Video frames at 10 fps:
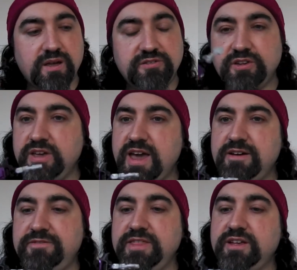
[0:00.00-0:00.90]
So yeah,
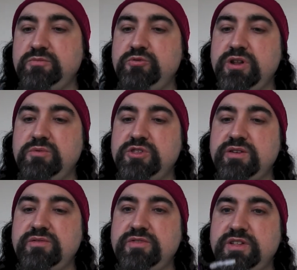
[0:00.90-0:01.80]
I think that's pretty much
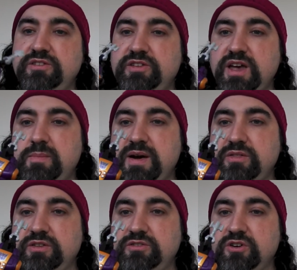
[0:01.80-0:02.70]
everything to say
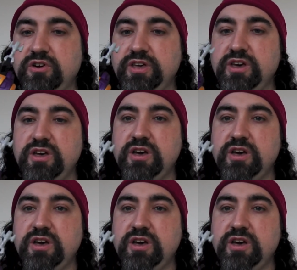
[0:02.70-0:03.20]
about this guy.